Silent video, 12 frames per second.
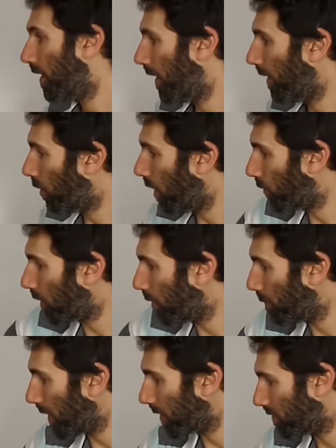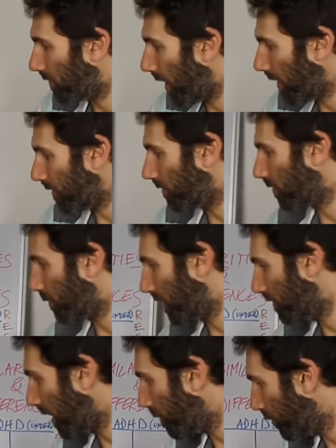And I'll, come back to that in some
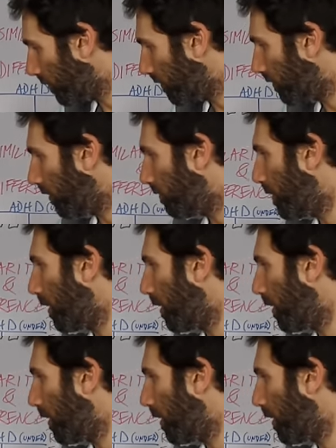examples of,